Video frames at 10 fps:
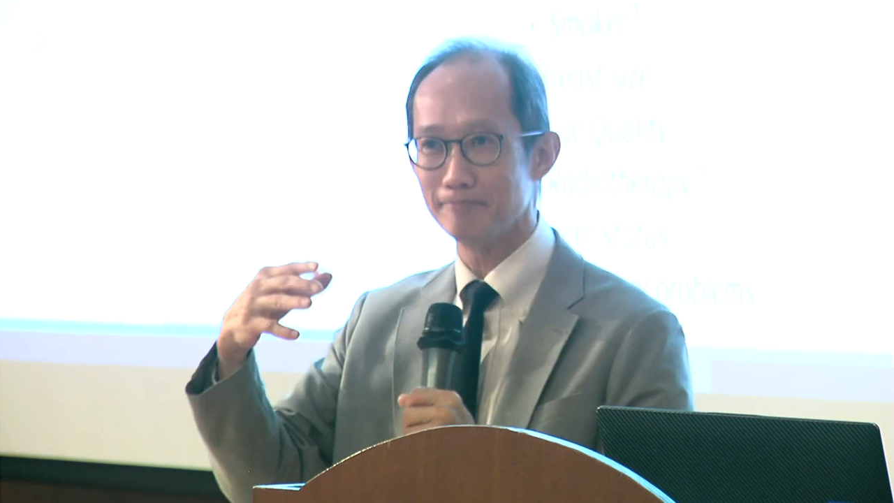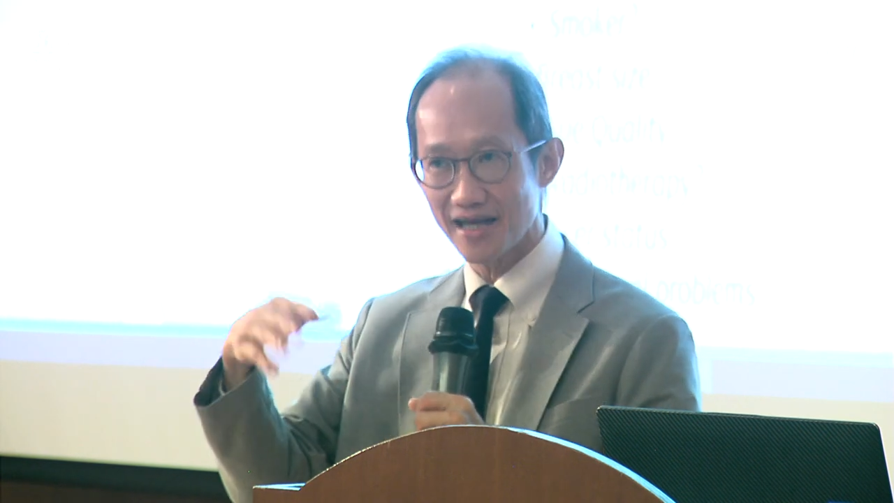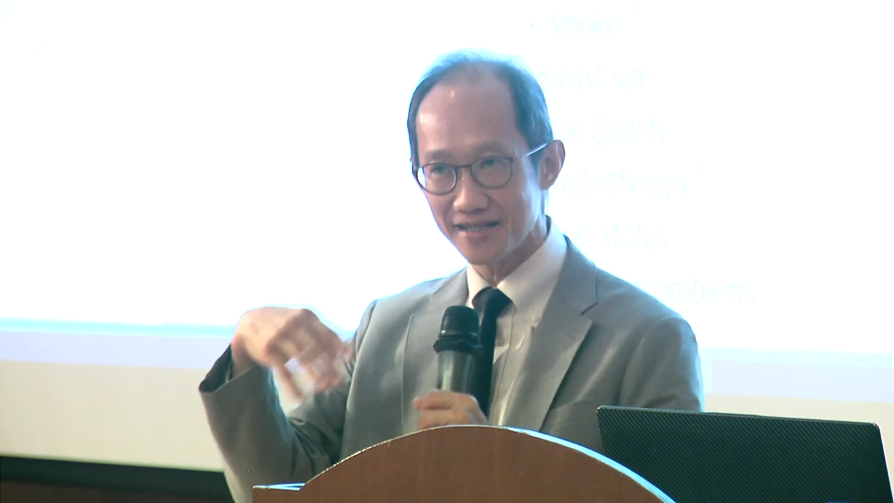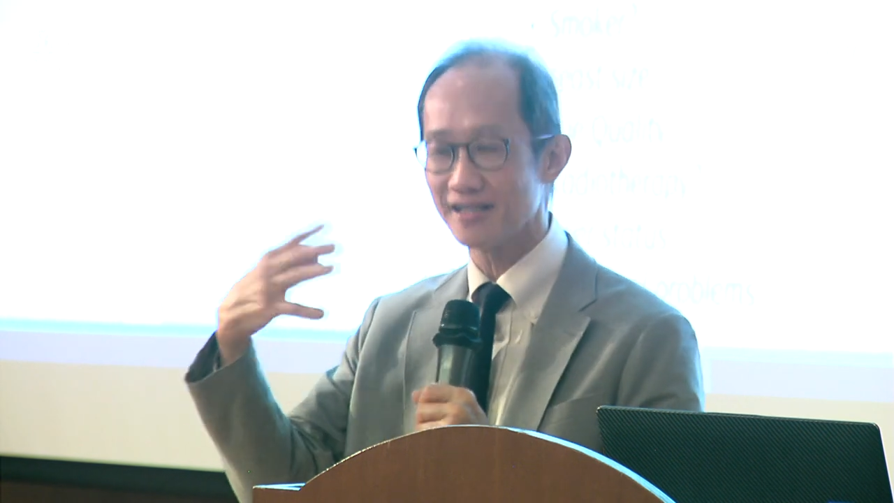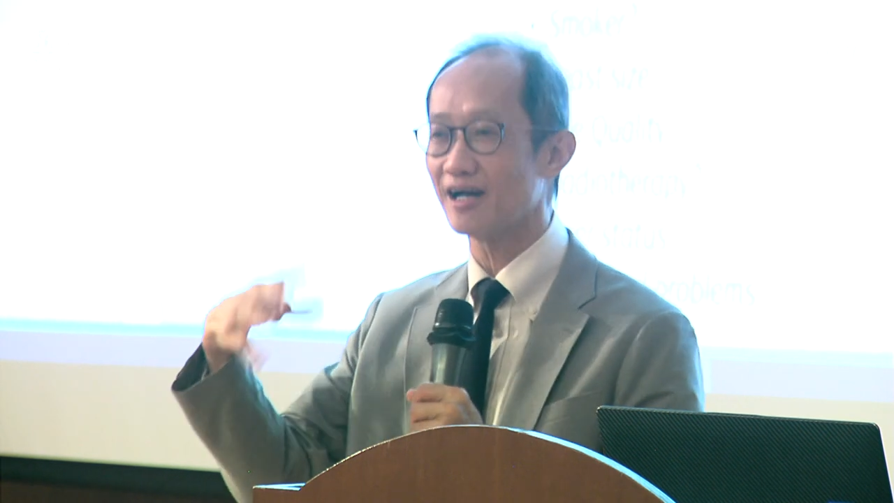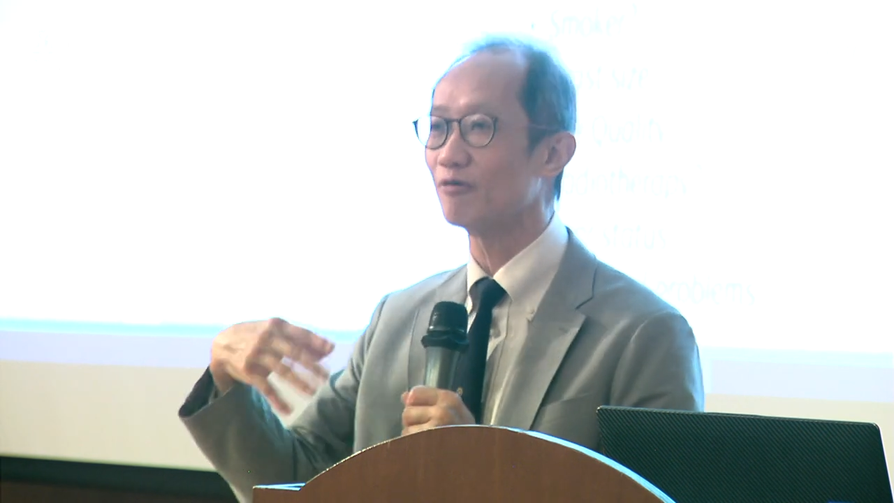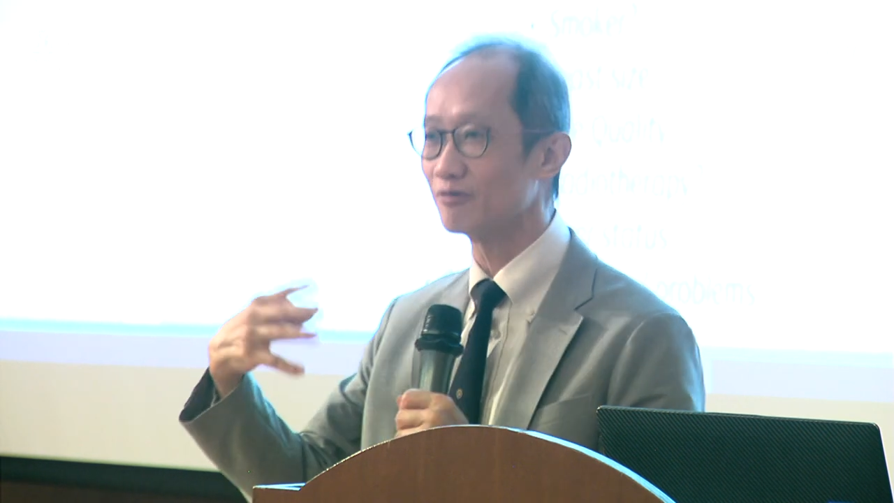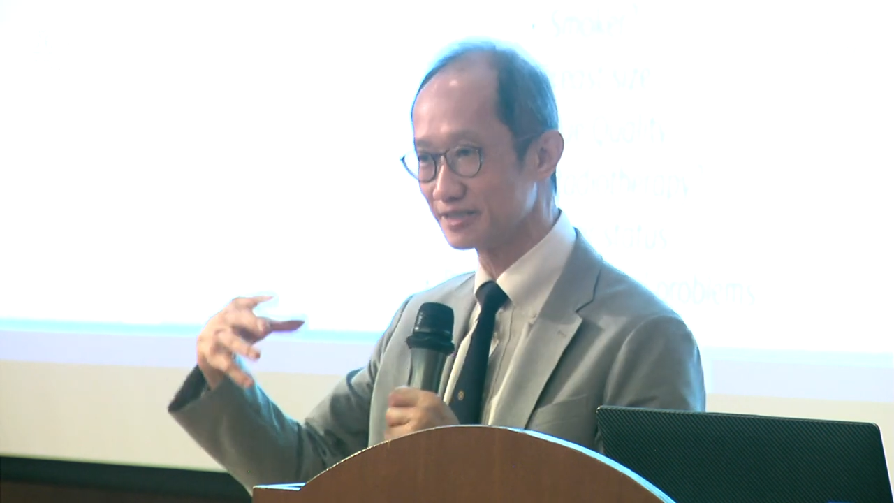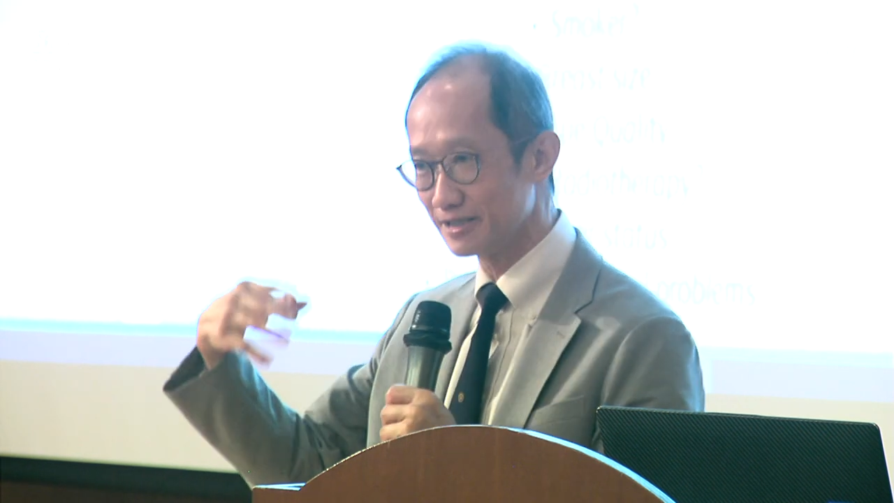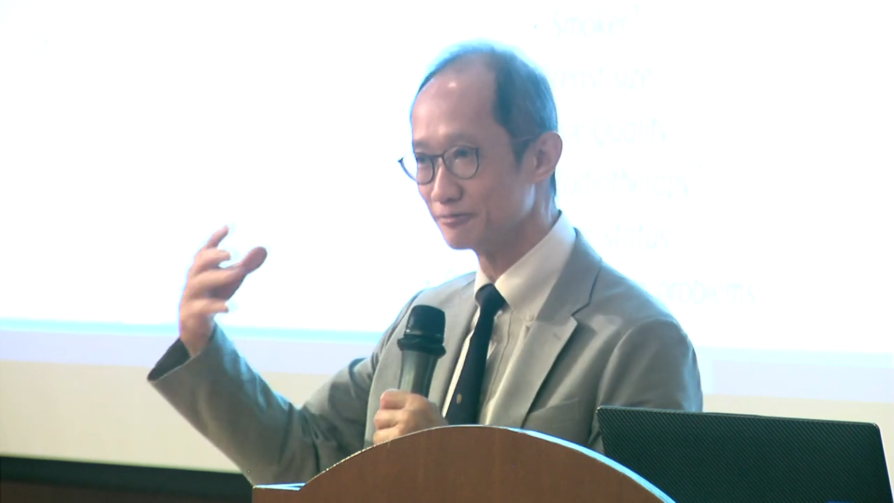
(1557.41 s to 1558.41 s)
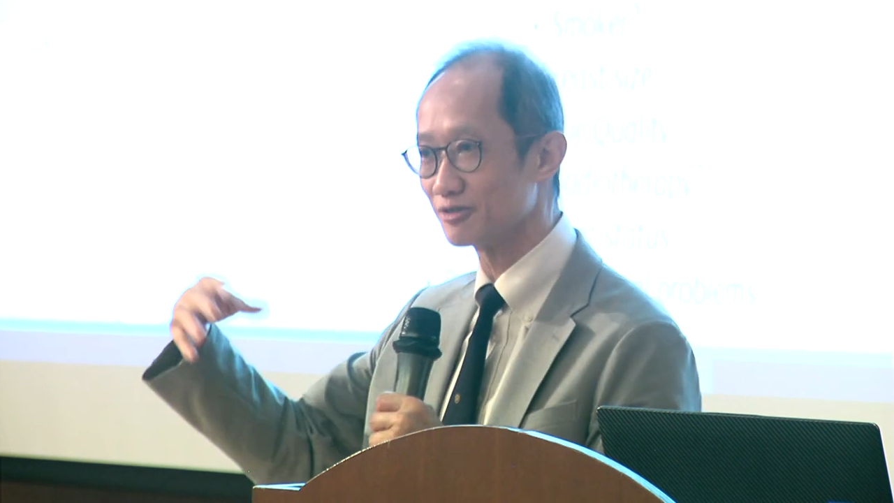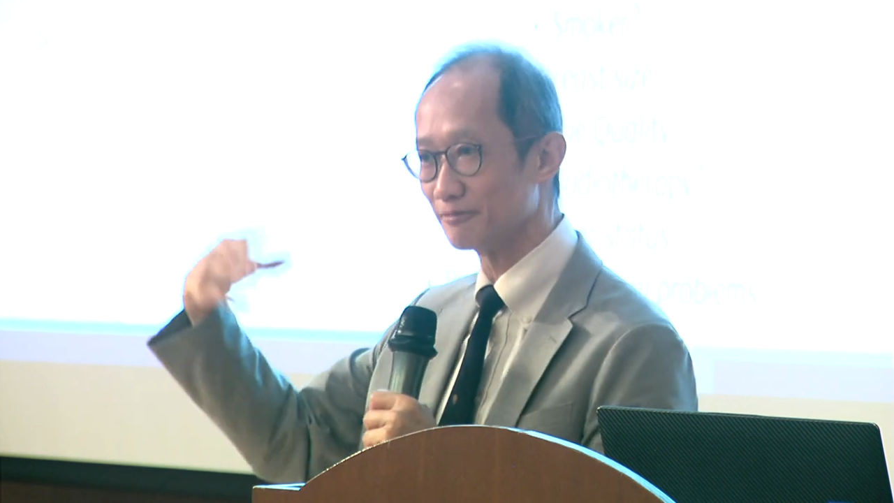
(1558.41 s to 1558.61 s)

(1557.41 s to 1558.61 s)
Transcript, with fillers: men now seems